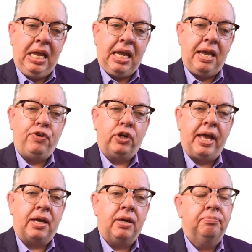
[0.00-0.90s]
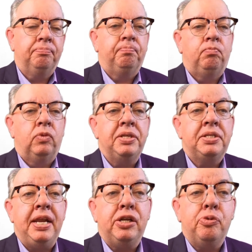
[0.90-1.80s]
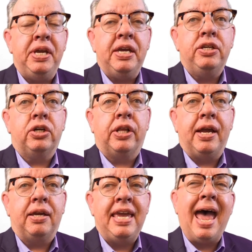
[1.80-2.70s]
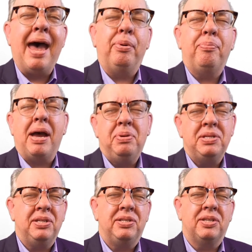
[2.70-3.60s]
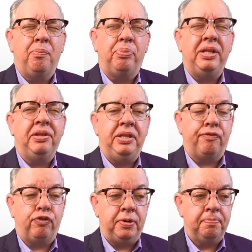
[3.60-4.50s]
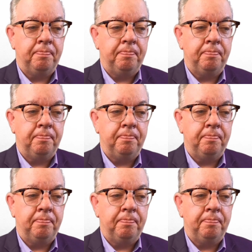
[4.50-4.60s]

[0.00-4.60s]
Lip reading: If you're like listening to me and you're like, yeah, but my business is completely different.